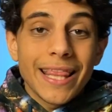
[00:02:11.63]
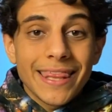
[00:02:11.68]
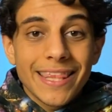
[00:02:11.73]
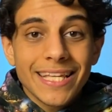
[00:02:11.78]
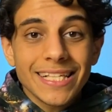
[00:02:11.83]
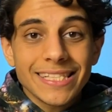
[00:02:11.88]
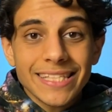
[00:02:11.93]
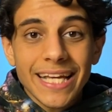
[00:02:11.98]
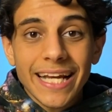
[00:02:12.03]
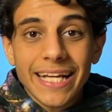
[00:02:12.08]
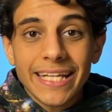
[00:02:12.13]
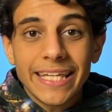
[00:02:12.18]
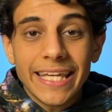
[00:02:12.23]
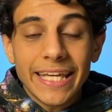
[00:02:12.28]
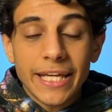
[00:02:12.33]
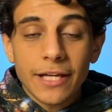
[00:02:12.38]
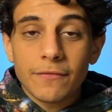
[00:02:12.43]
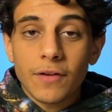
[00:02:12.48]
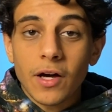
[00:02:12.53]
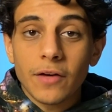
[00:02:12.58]
This
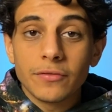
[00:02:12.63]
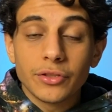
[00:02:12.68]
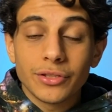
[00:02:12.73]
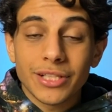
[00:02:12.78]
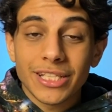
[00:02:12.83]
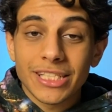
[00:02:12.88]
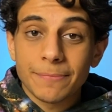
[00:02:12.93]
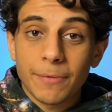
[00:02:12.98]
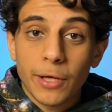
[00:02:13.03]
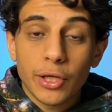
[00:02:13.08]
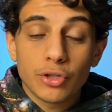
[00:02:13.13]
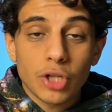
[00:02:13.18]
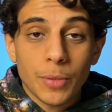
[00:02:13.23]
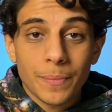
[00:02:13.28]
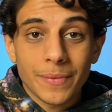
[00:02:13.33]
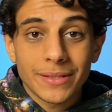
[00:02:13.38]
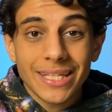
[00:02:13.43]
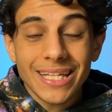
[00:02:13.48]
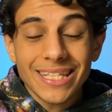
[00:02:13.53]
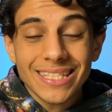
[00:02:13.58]
technique involves using spaced
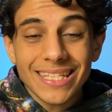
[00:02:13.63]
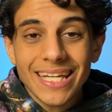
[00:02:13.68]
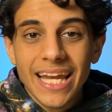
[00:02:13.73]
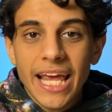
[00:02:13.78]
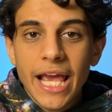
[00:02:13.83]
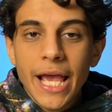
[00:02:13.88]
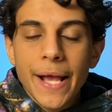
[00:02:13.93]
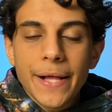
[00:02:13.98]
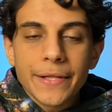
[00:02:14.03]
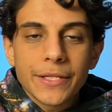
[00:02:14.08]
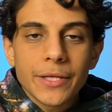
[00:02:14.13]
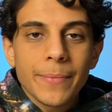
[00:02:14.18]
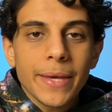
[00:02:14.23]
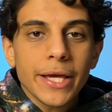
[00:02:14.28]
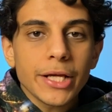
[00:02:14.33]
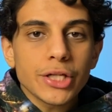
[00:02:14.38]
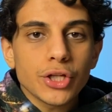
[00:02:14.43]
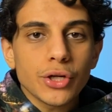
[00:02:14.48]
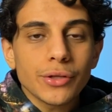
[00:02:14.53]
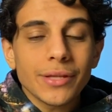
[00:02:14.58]
repetition to
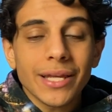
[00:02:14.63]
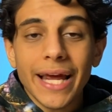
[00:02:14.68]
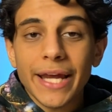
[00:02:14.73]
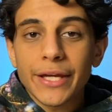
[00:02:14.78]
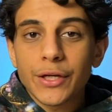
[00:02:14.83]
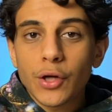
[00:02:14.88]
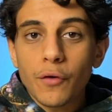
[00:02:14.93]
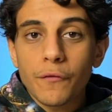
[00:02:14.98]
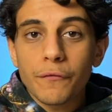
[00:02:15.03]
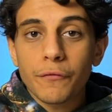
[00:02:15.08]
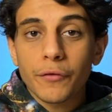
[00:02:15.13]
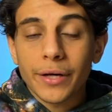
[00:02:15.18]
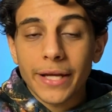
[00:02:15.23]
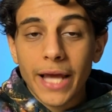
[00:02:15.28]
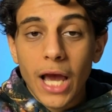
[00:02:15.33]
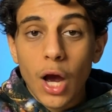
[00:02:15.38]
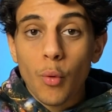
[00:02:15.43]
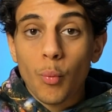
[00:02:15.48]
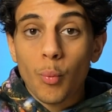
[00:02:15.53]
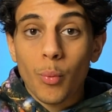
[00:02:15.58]
make sure that I don't
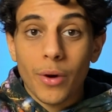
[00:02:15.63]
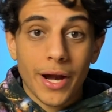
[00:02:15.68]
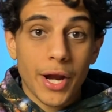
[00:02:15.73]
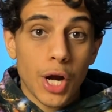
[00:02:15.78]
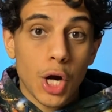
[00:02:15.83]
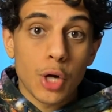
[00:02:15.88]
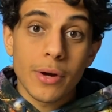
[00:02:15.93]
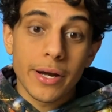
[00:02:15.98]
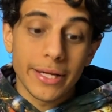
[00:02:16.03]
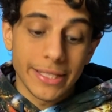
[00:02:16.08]
forget what I already